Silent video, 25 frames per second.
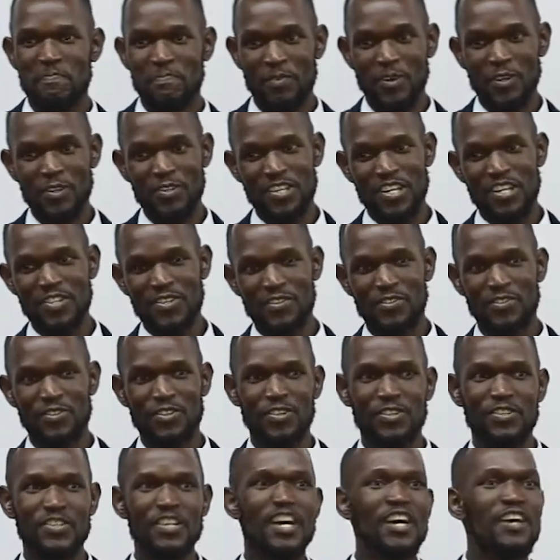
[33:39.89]
Paul says, of
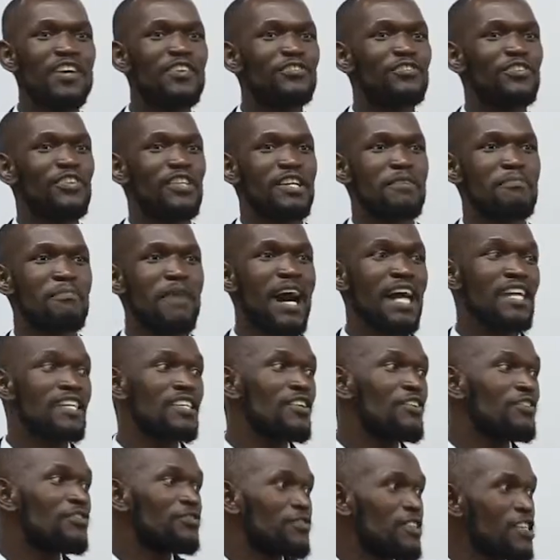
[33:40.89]
course, for the
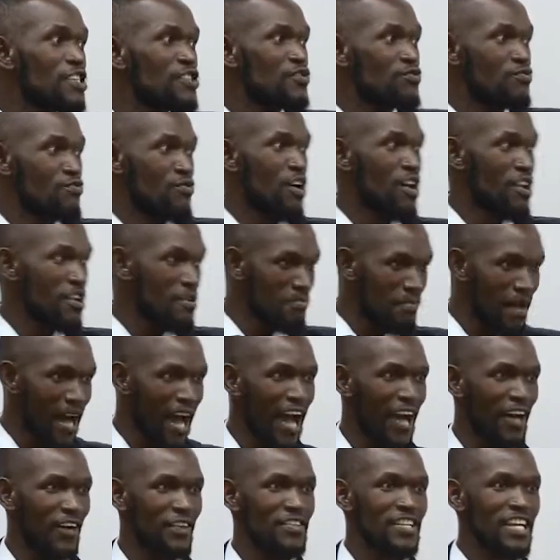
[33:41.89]
matter of which you wrote
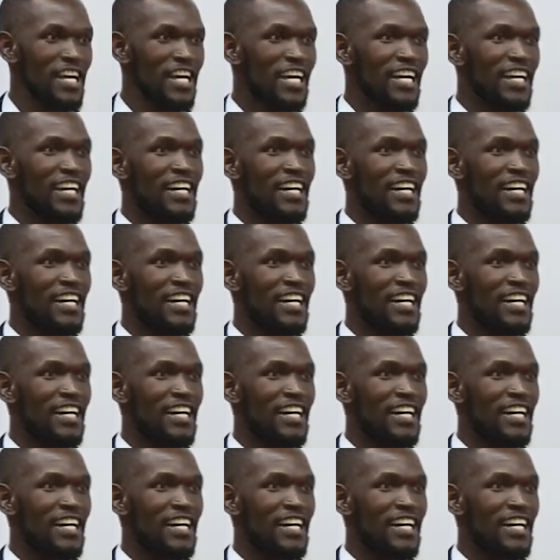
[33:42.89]
about,